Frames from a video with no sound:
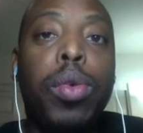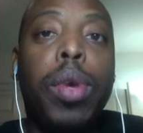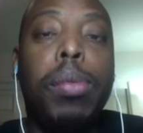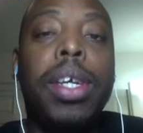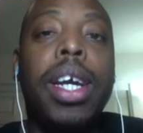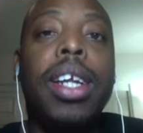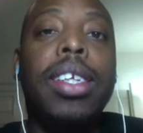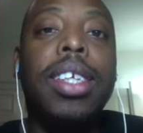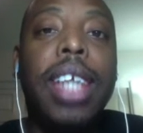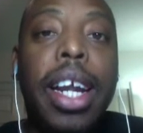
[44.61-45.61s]
website is
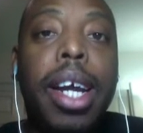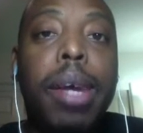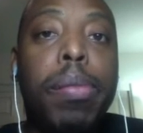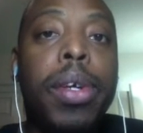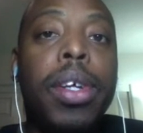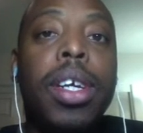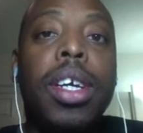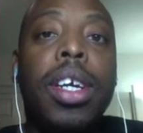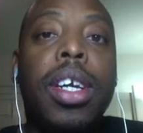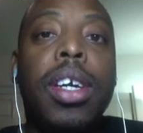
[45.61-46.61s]
set up,
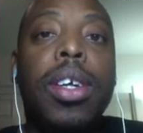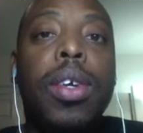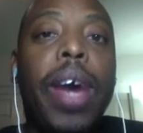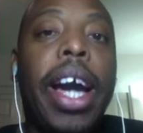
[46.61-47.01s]
you're